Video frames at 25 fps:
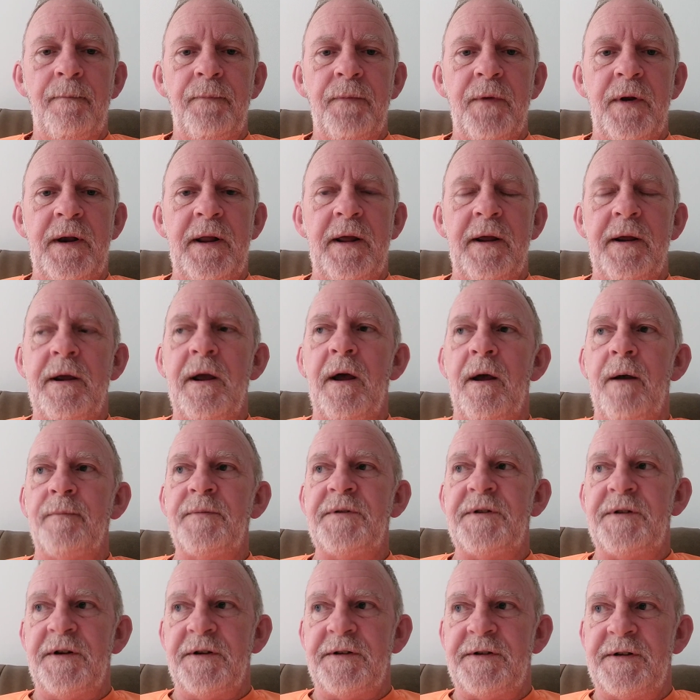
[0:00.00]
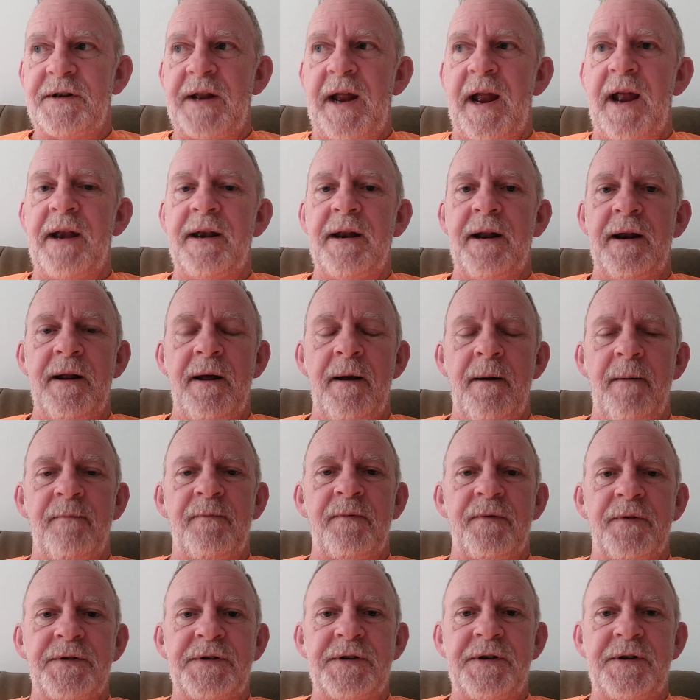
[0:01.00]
When it comes to standing up for